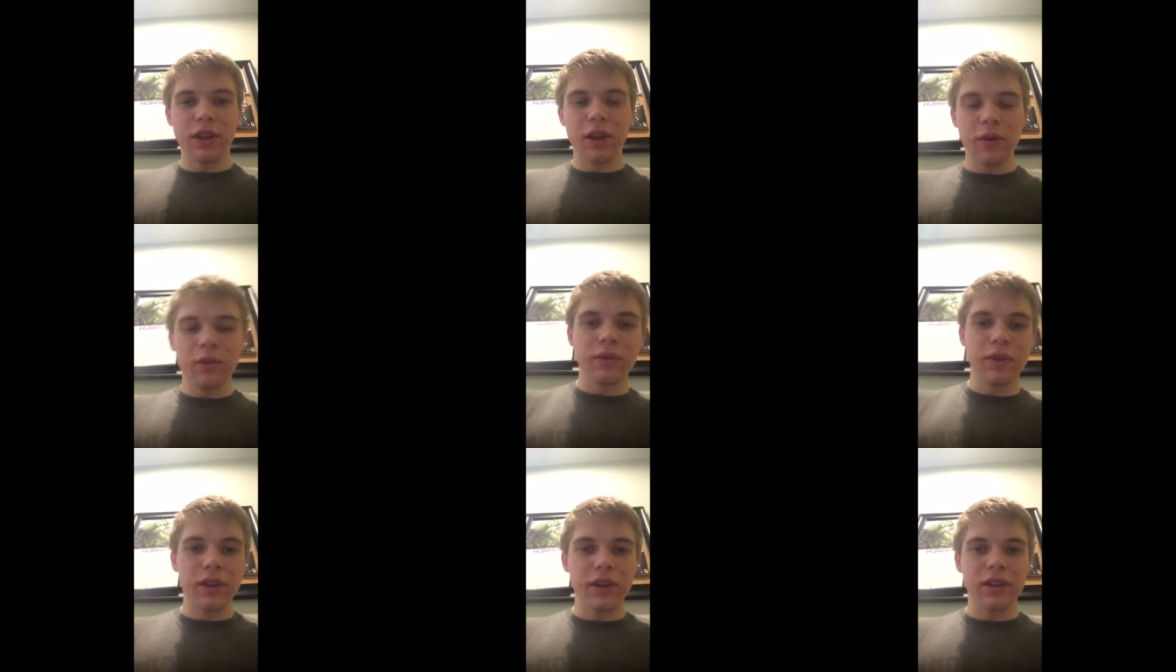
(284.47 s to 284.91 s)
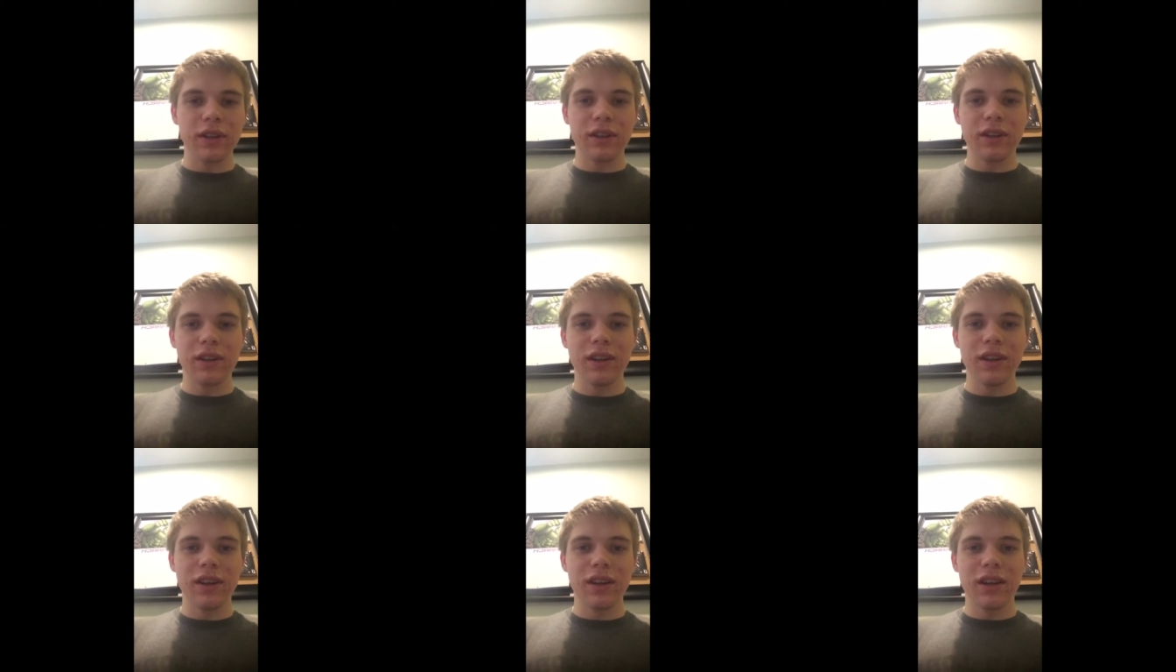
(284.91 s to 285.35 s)

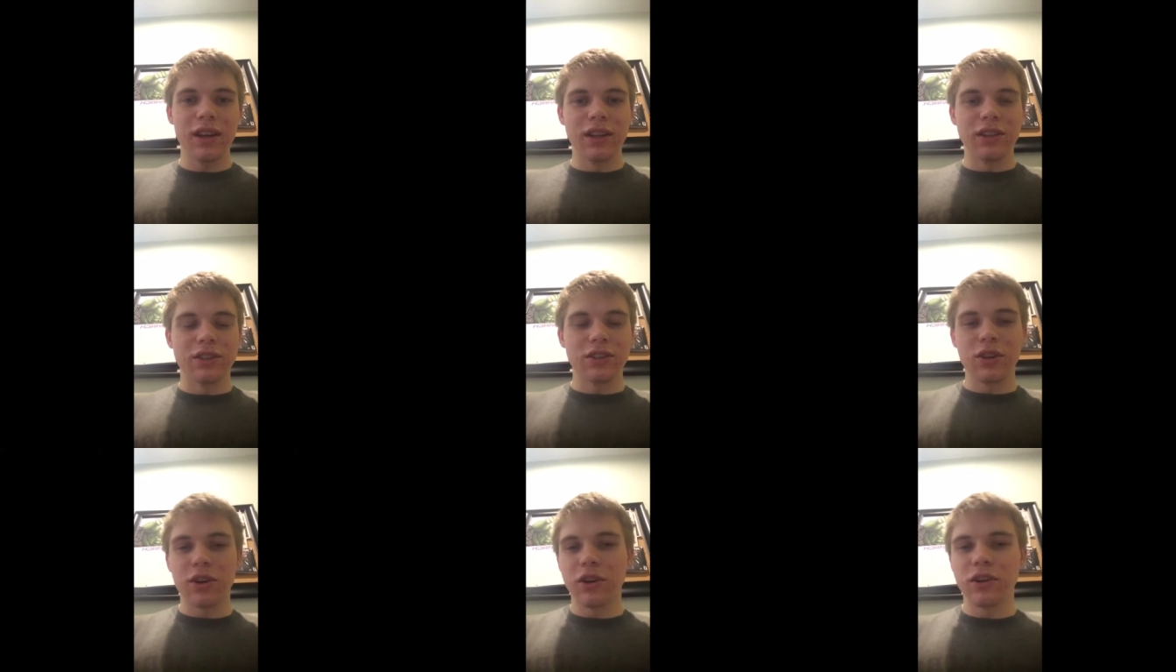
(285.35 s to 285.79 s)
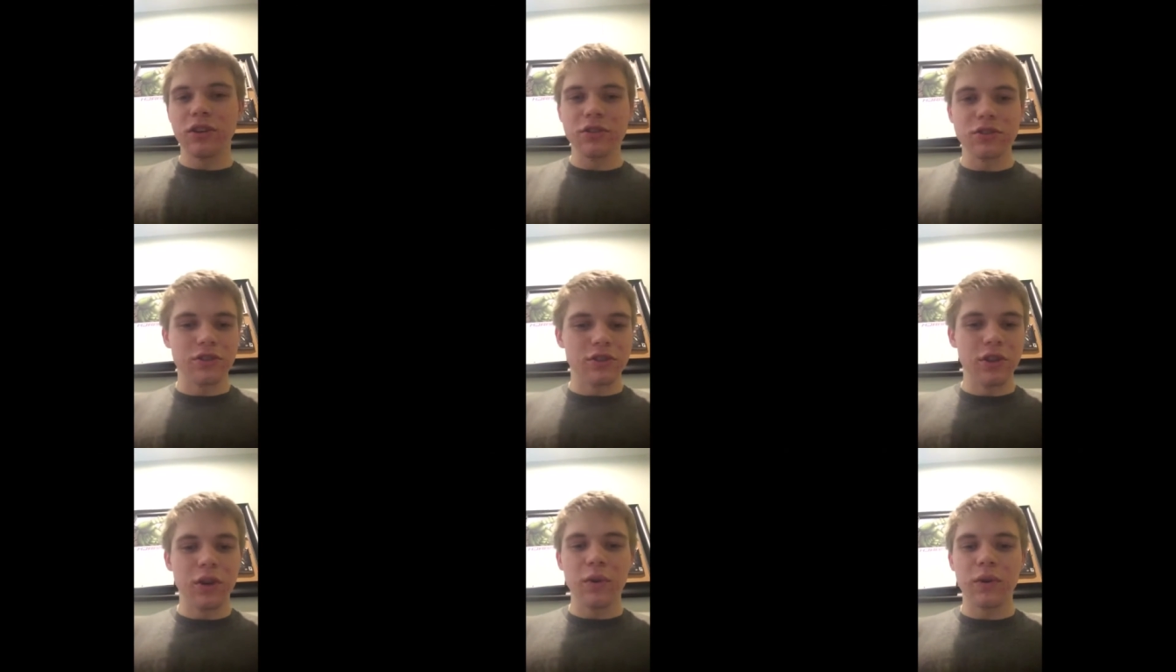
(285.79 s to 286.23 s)
Logan and
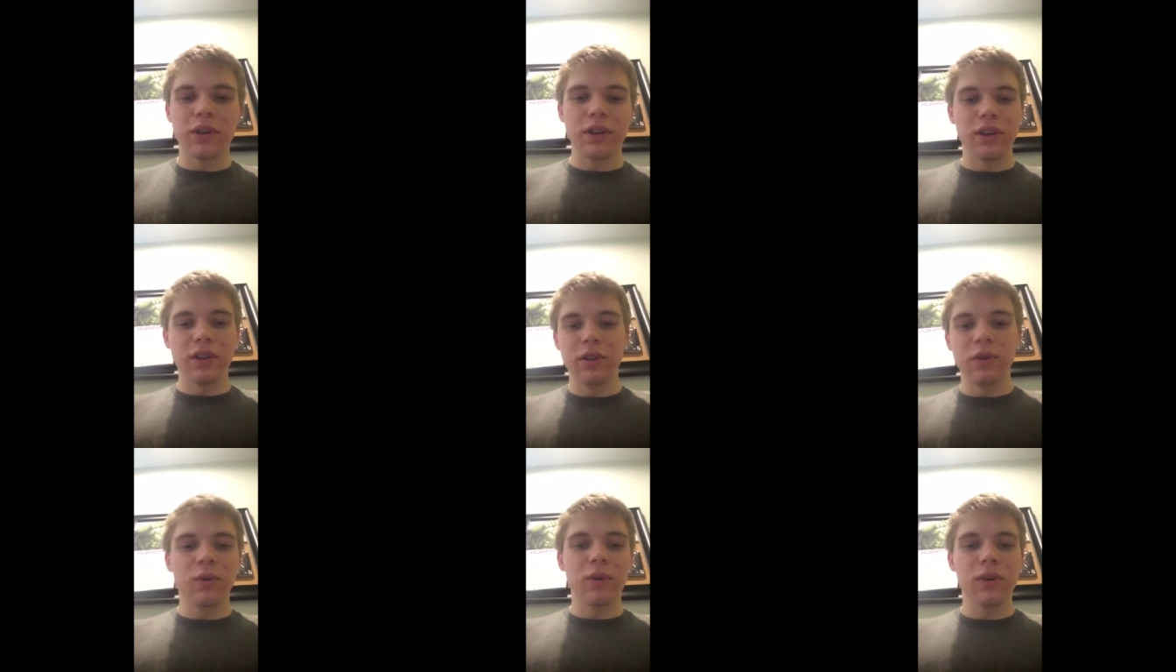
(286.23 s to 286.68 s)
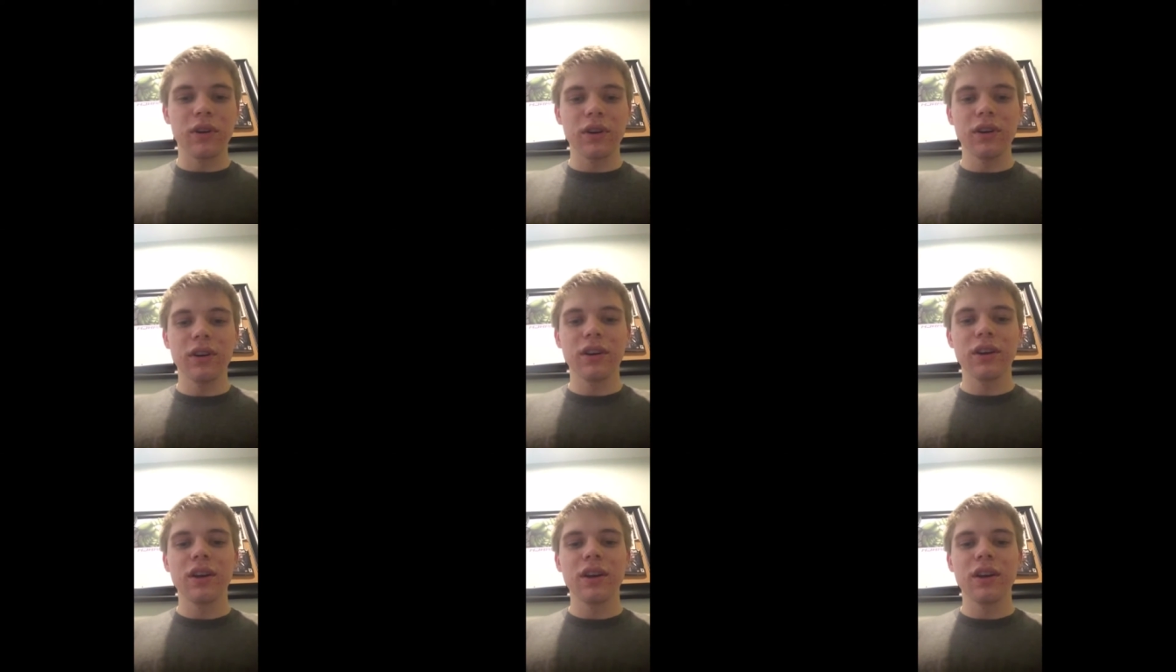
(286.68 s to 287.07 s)
Charles, or Logan and Laura,